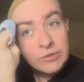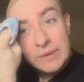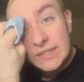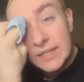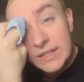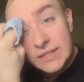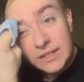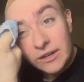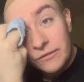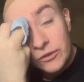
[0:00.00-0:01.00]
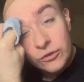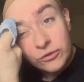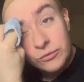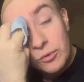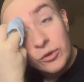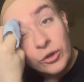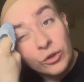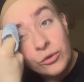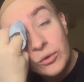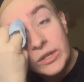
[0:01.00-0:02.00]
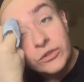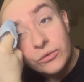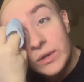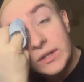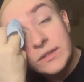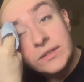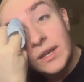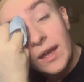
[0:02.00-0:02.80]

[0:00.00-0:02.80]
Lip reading: makes it easier for you to put glue into it